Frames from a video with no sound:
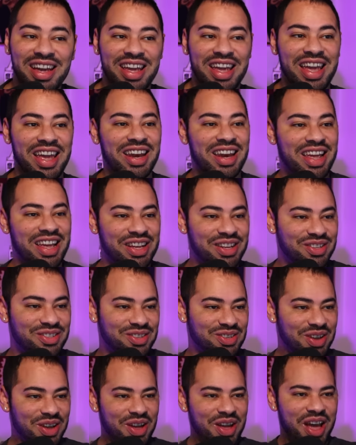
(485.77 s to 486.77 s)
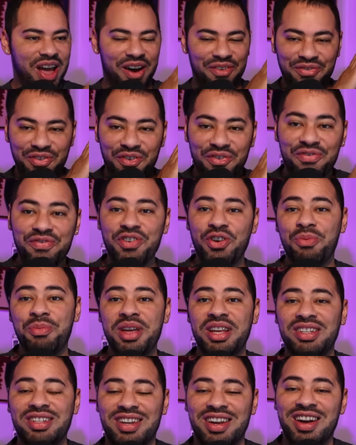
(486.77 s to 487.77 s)
It is a
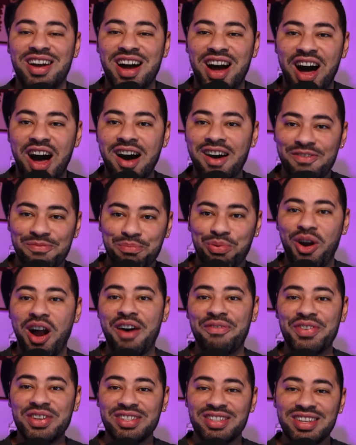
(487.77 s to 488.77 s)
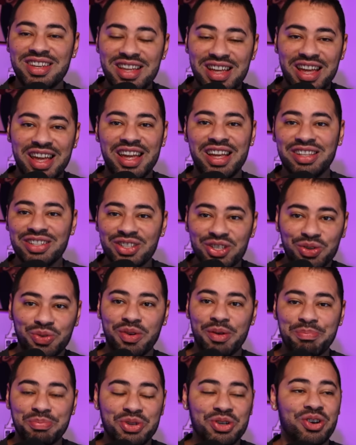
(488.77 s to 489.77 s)
fulfillment of prophecy in
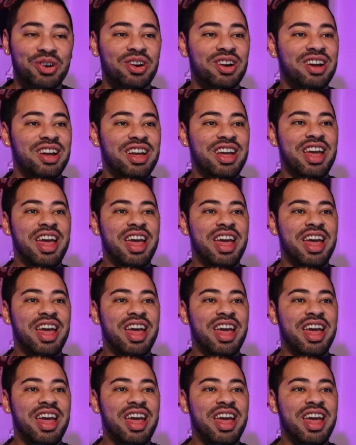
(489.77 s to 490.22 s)
scripture.